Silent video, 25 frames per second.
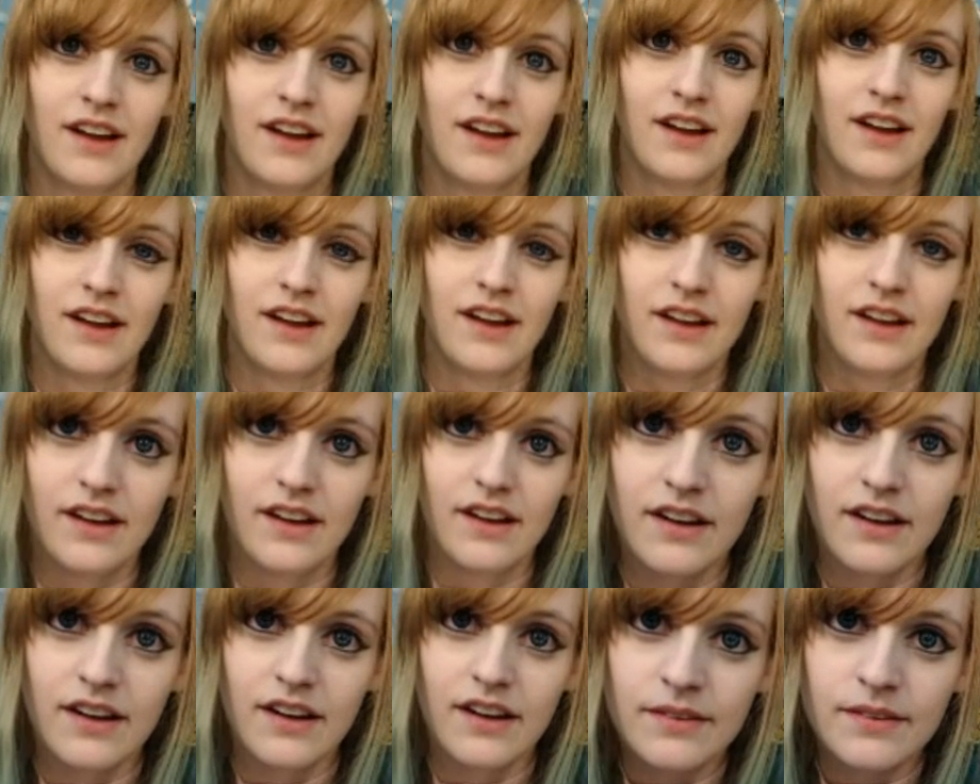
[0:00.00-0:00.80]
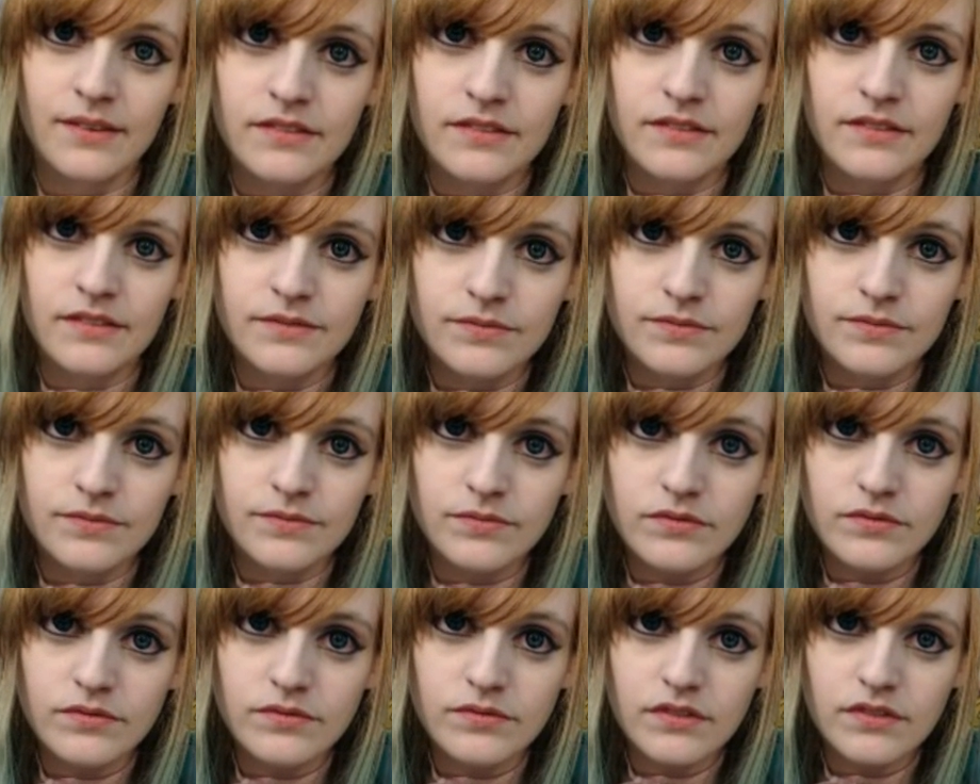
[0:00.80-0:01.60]
Uh,
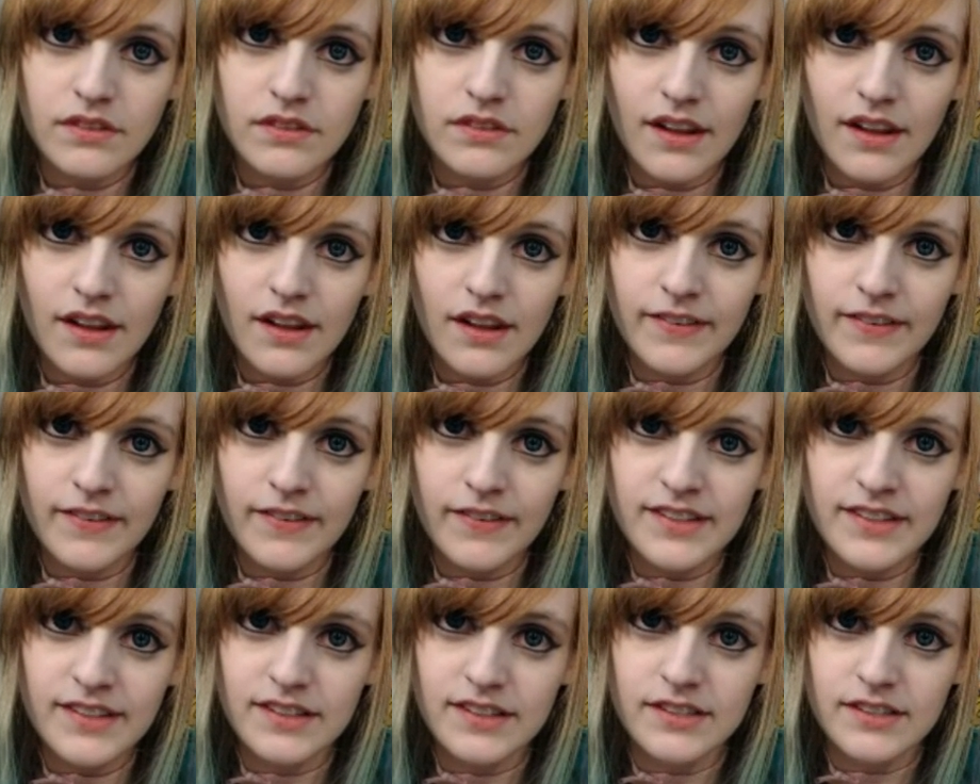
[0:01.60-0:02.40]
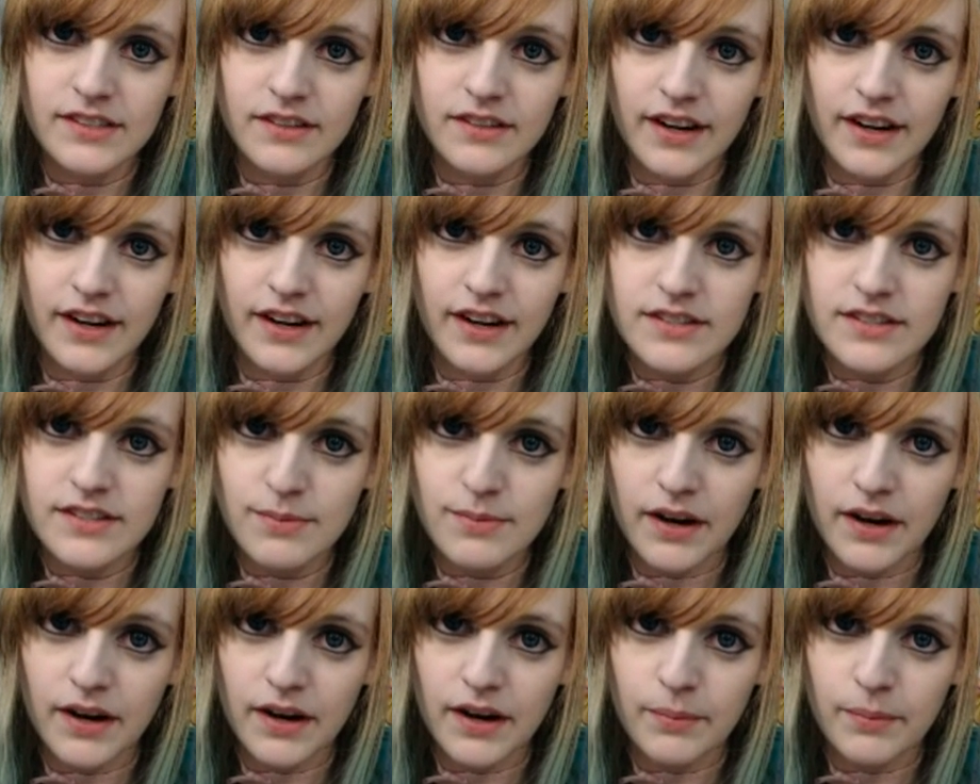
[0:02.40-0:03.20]
Vince
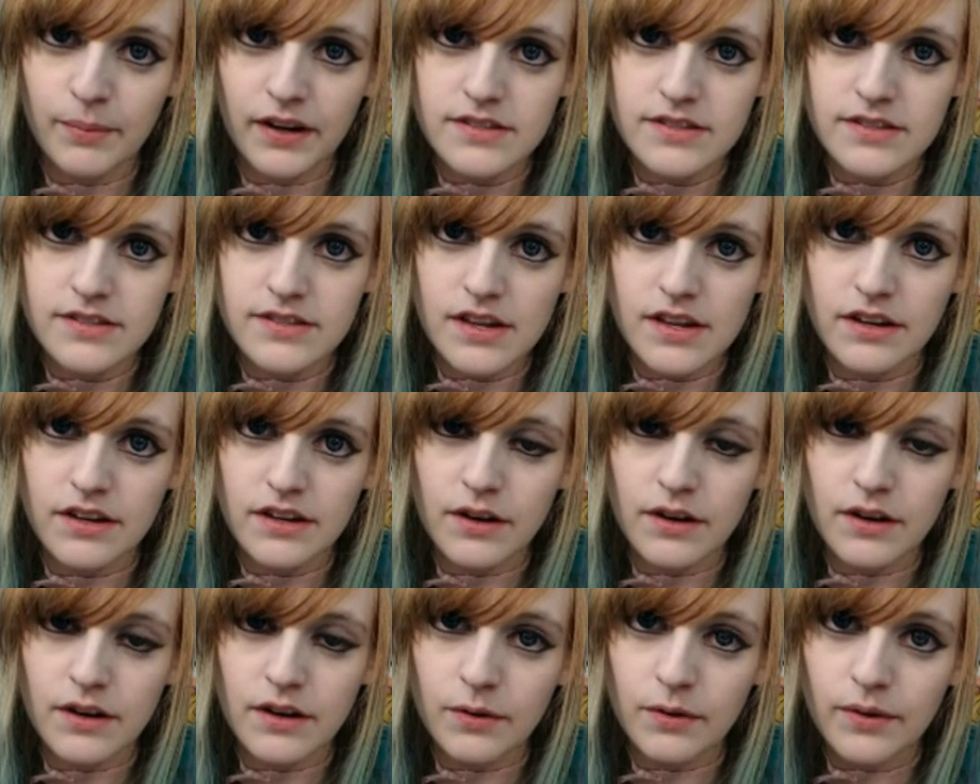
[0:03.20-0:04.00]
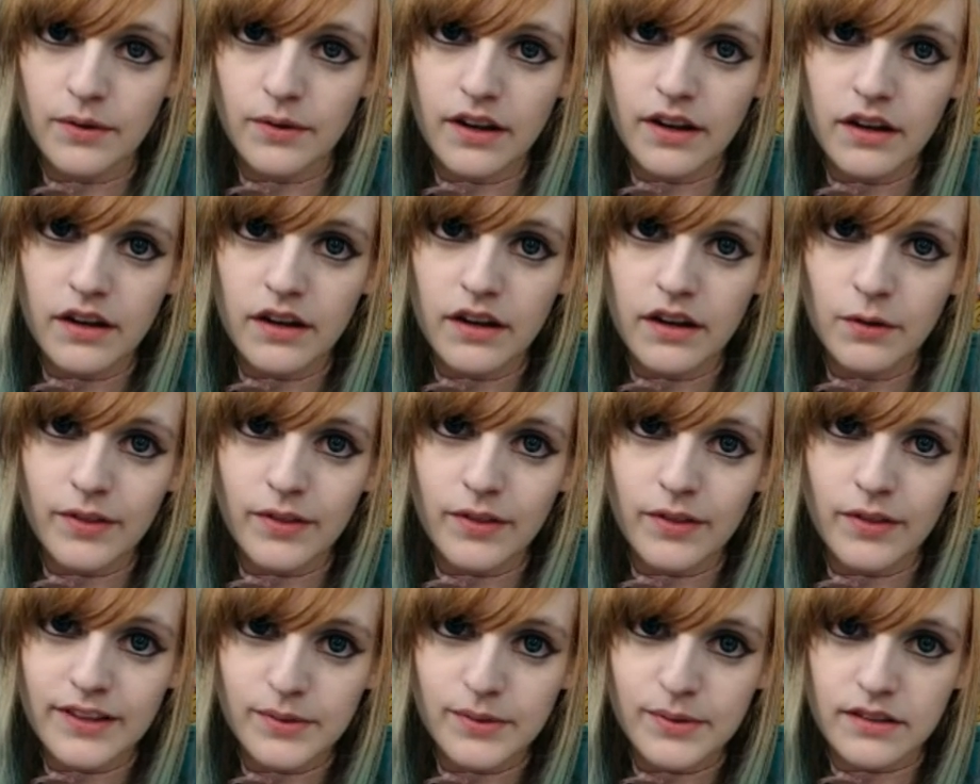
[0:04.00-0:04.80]
Lestrade's whereabouts unknown.
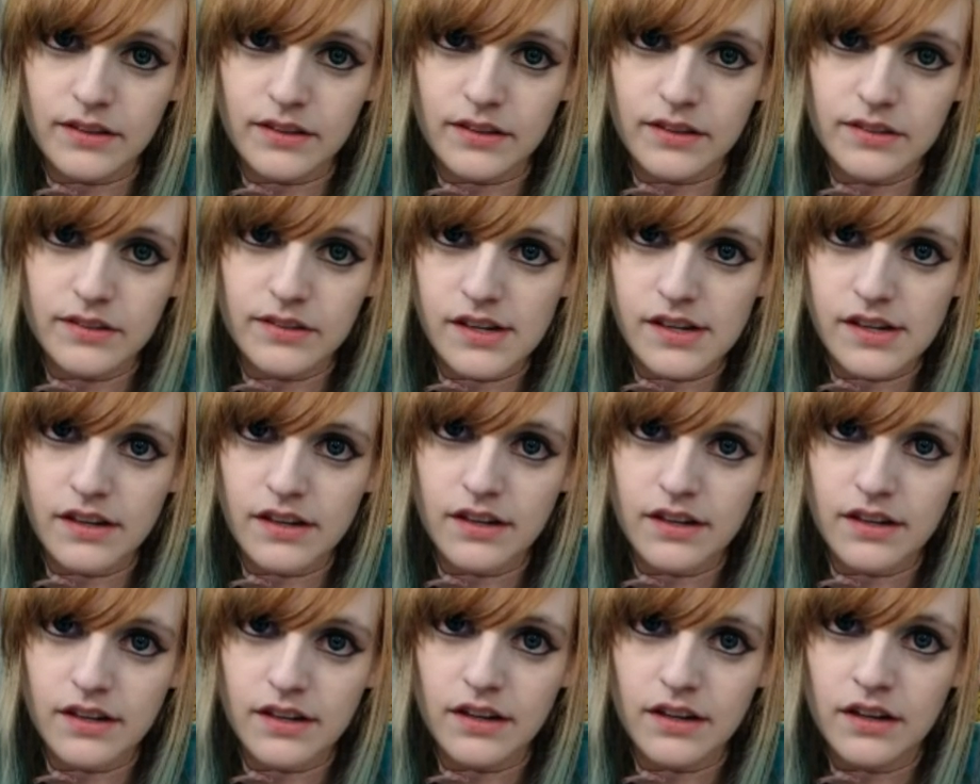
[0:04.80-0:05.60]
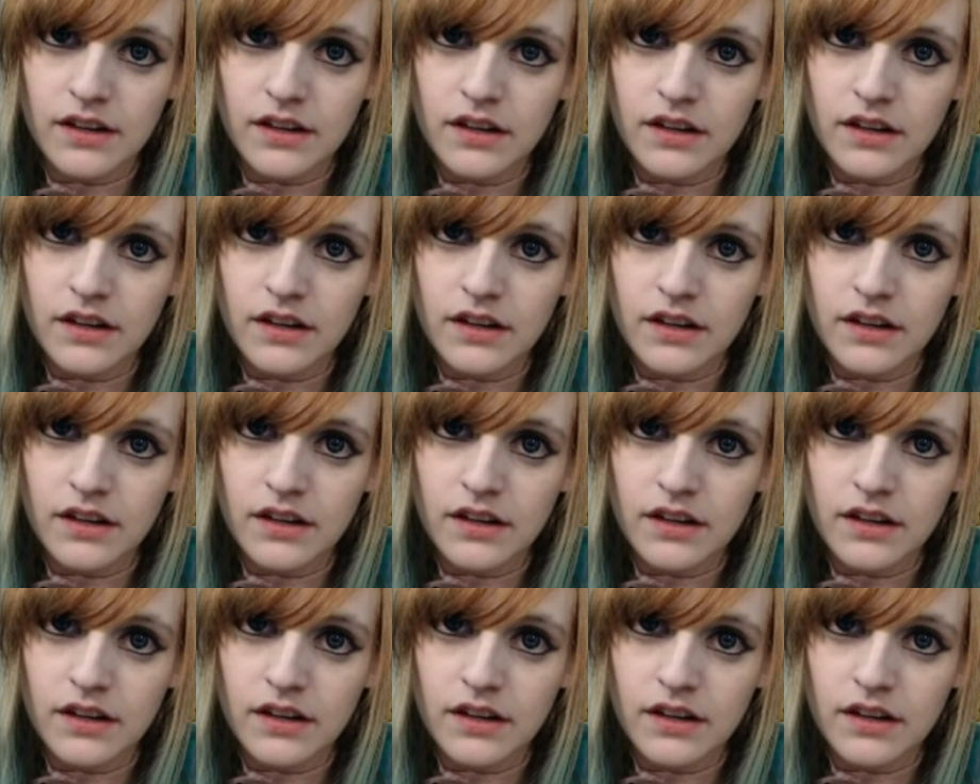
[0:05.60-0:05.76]
Well, that's what he looks like.